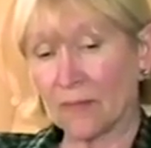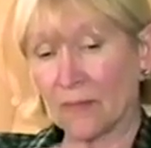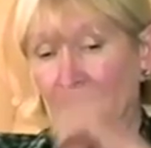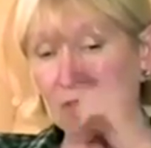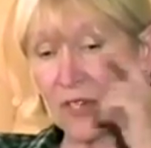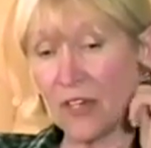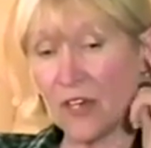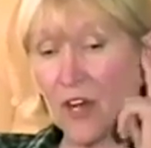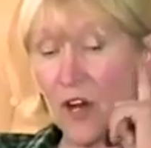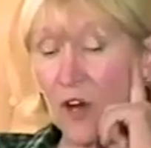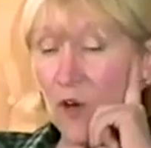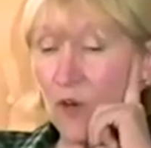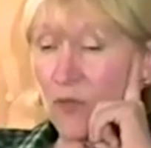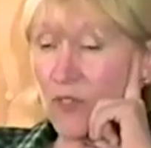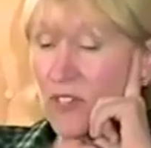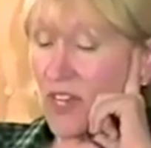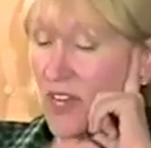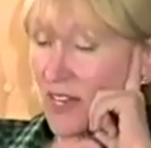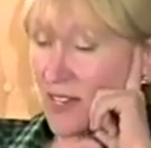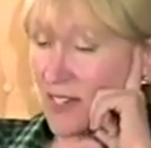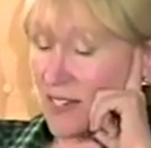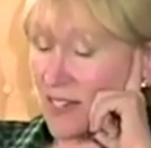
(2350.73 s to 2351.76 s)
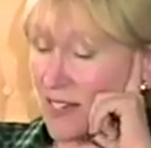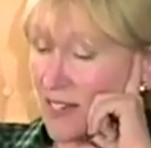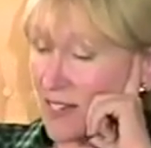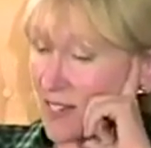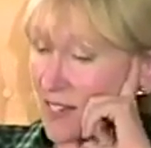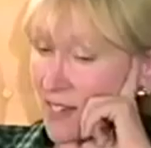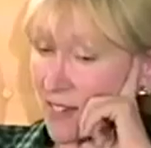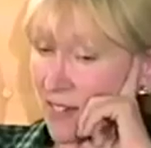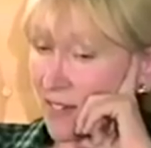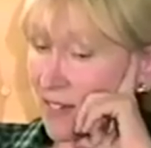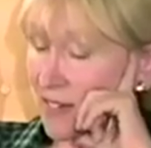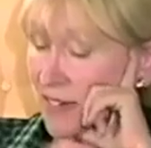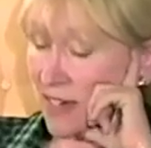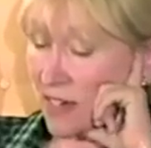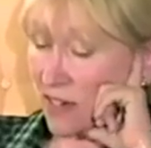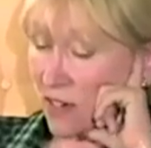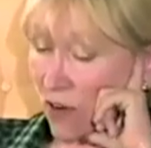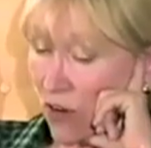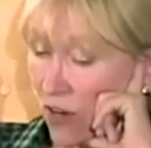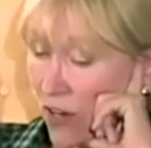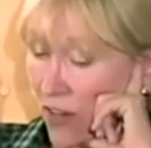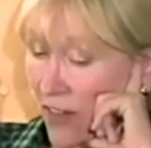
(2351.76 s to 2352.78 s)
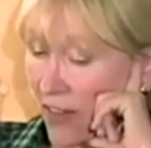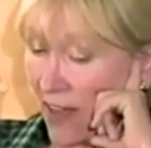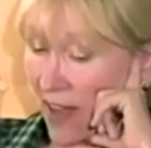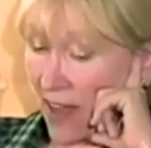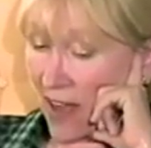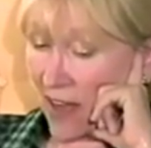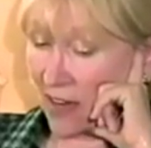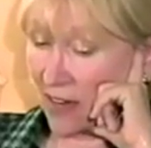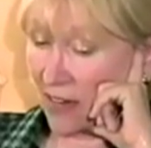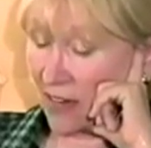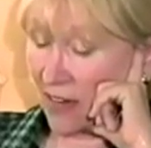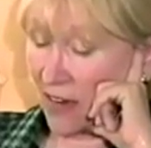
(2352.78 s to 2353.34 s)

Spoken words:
you know, Texas and all of that.